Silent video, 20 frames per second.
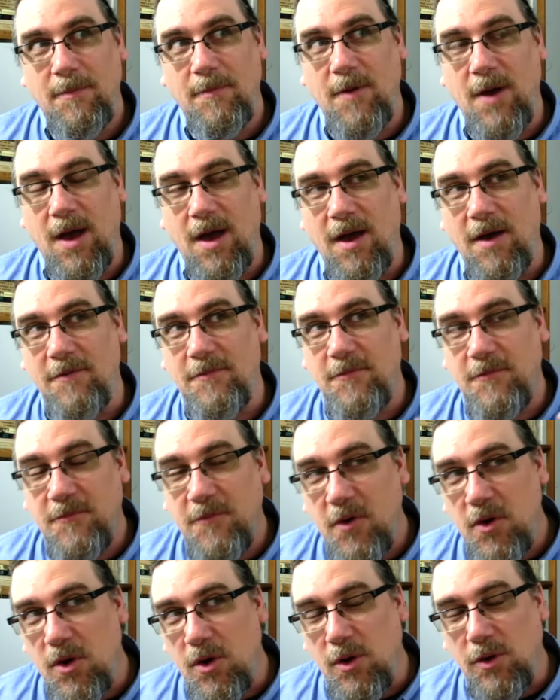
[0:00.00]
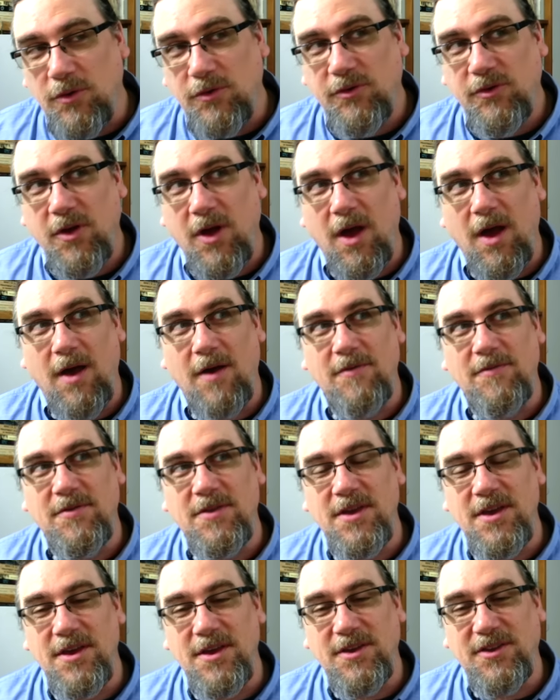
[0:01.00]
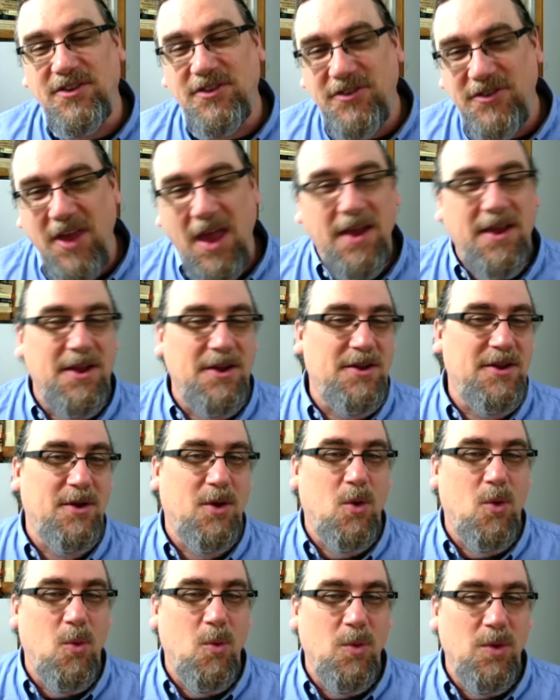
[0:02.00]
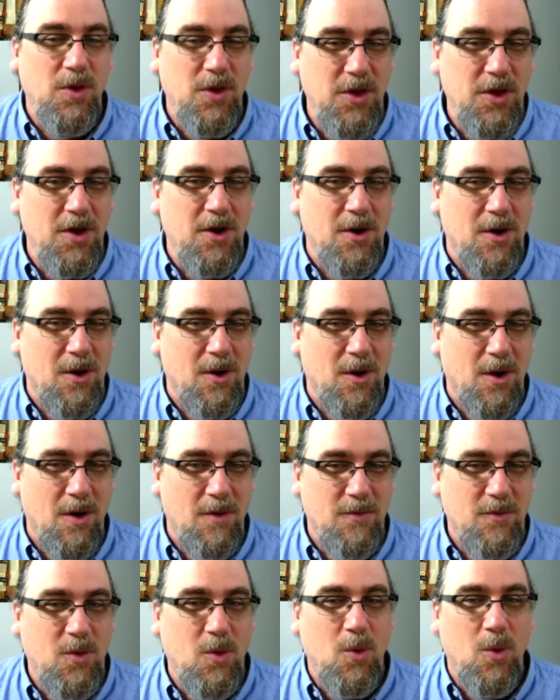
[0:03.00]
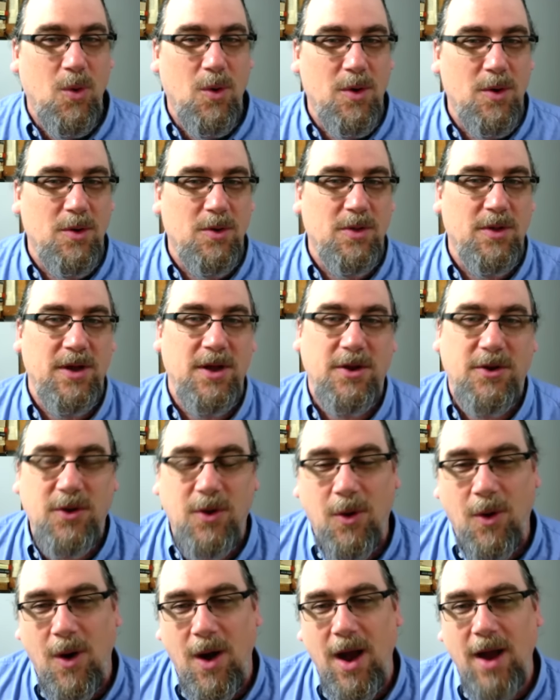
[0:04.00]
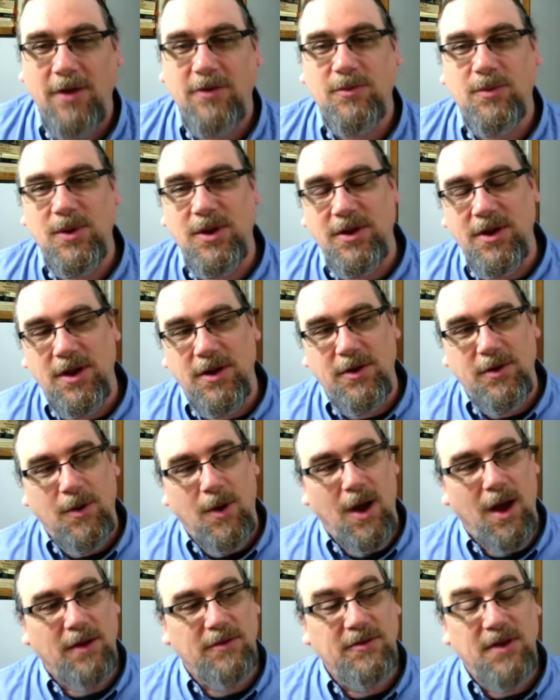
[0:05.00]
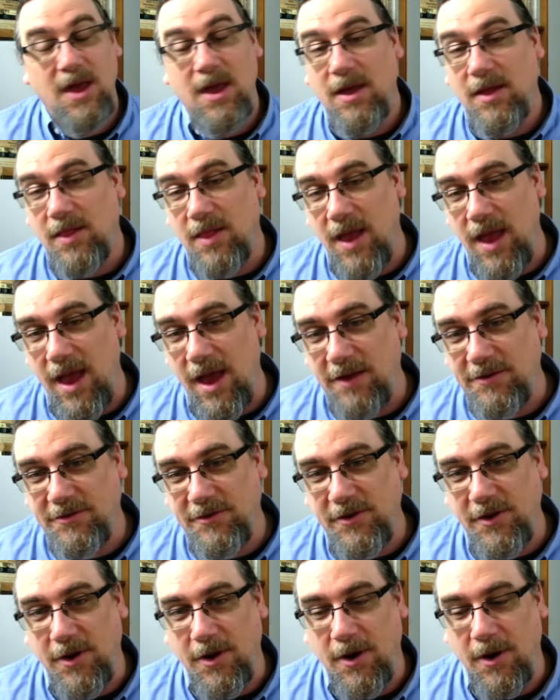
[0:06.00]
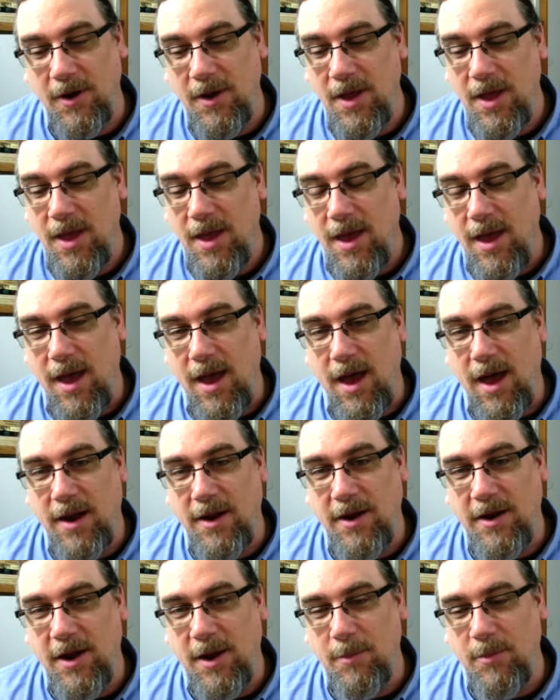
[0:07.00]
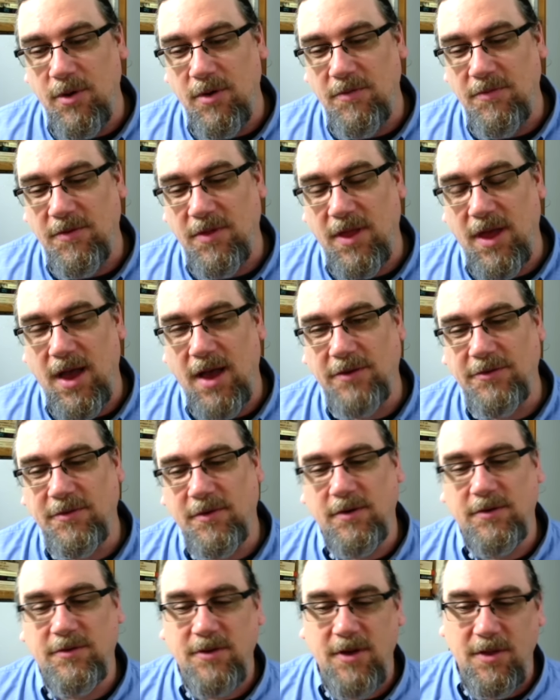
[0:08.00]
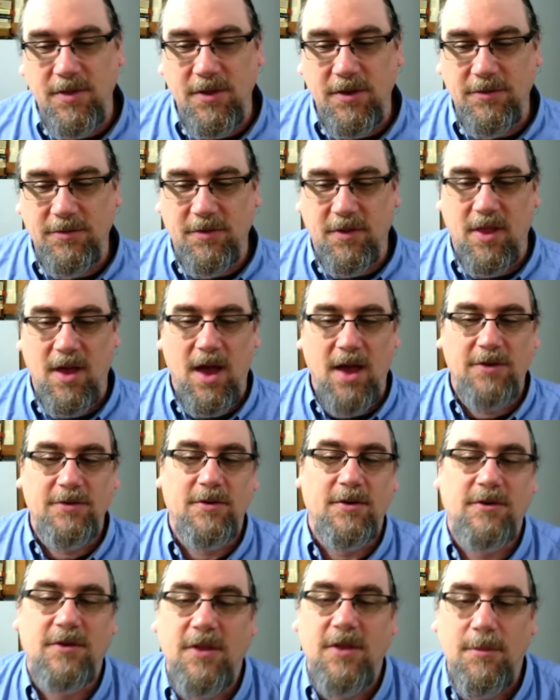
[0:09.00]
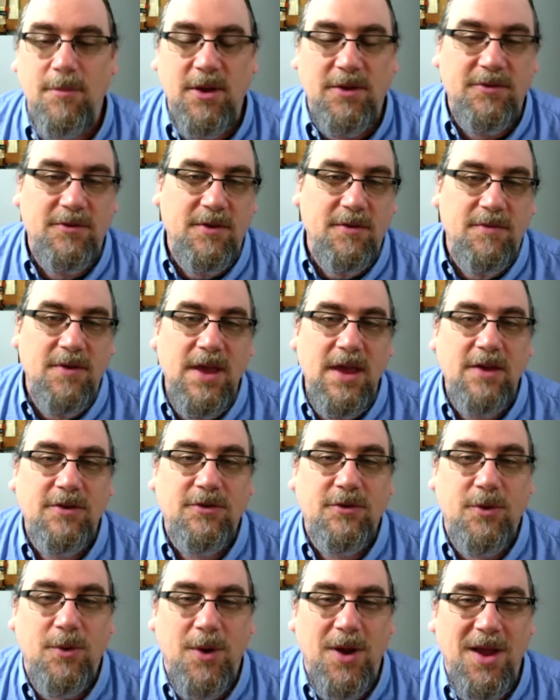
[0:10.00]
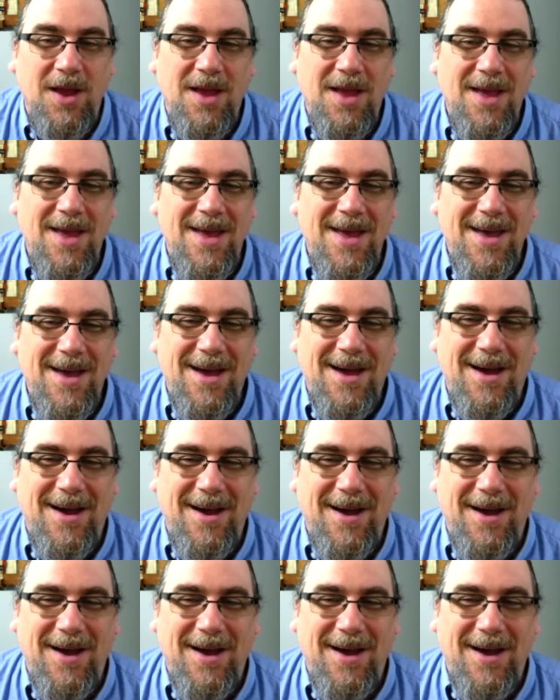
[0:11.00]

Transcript: uh, first of the second year of quarterly talks. We did talks last year on a number of philosophers in this Philosophers in the Midst of History uh,